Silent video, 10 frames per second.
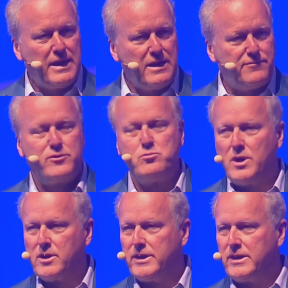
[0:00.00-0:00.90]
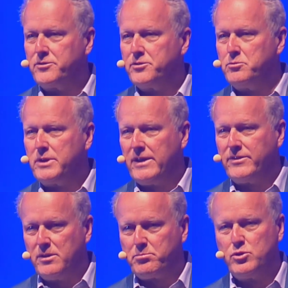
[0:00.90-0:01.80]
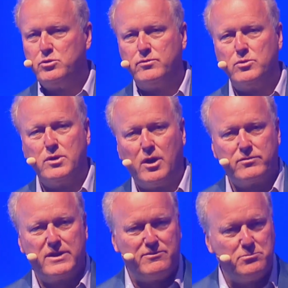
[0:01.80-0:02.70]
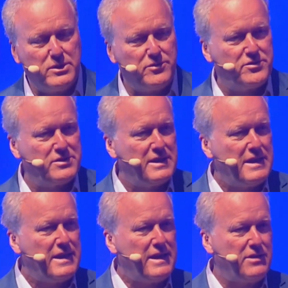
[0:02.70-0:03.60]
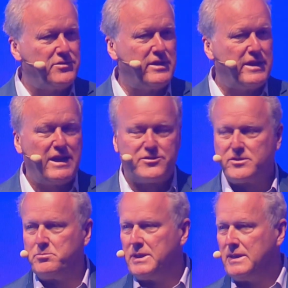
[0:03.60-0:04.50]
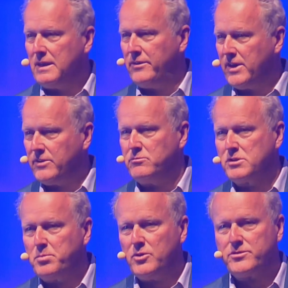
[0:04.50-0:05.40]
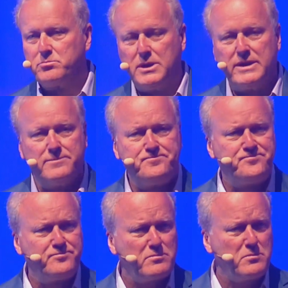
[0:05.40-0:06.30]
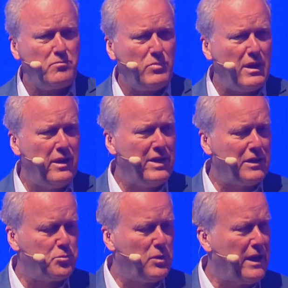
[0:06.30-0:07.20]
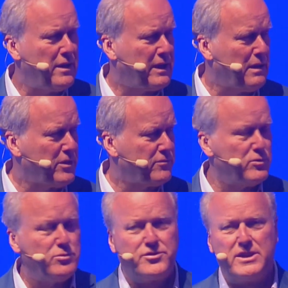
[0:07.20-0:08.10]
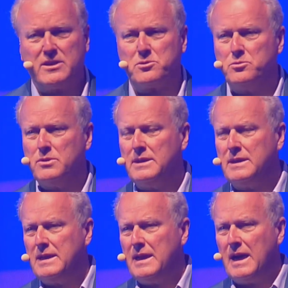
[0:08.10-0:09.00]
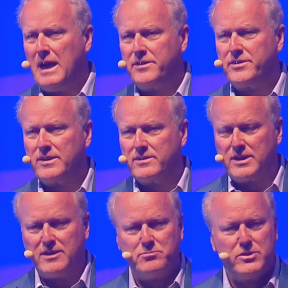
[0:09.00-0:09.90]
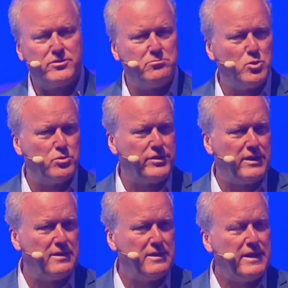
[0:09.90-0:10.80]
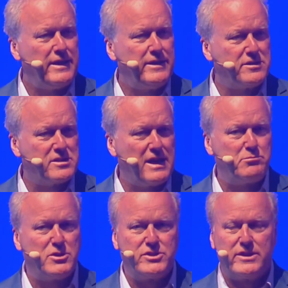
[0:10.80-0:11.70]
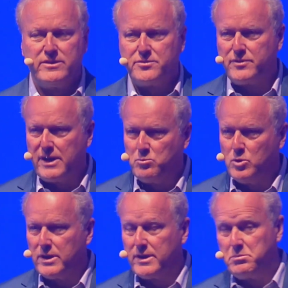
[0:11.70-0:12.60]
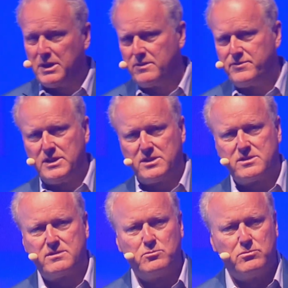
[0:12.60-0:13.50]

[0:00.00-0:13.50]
if you are going to get the approval of governments, is that it has to be done responsibly. And that's why, coming full circle, I think the government of Malta, in establishing this framework and being the first